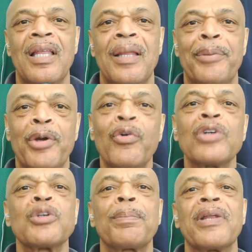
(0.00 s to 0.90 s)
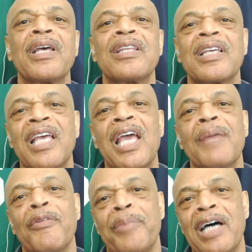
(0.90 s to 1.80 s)
Bill Russell played the
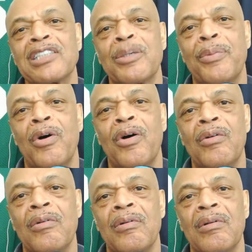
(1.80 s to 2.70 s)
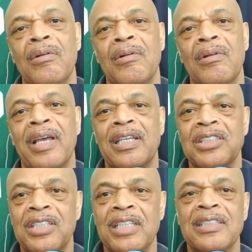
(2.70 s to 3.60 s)
game of basketball like a
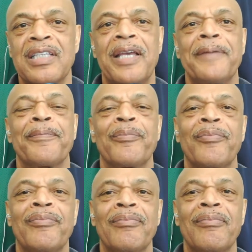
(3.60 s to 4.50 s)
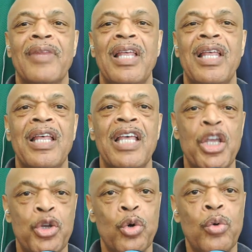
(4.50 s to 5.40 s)
chess game.
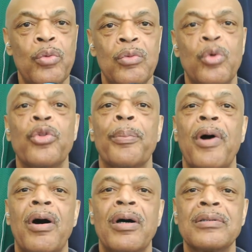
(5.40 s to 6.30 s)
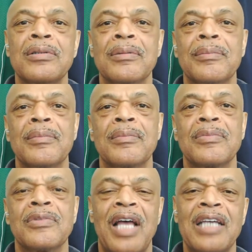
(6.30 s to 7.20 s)
He knew who the pawns,
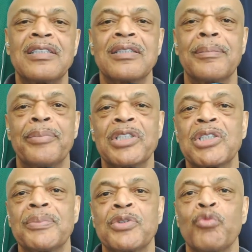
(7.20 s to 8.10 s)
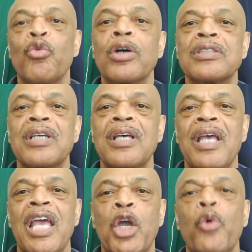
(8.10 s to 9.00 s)
knights, bishops, rooks,
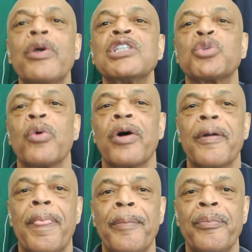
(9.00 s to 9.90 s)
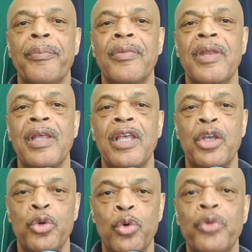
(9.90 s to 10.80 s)
and queens were.
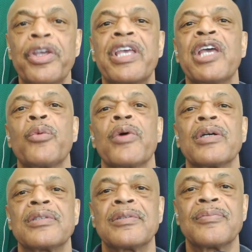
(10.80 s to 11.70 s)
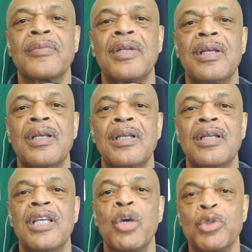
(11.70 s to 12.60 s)
He knew who the king was.
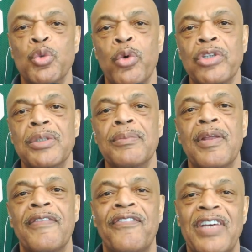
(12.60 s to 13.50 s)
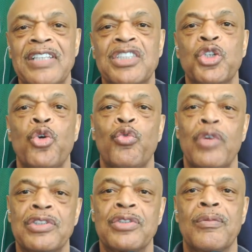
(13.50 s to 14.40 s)
It was William Fenton
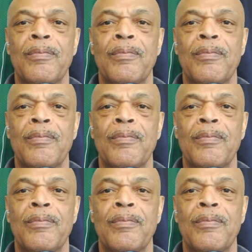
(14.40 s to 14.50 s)
Russell.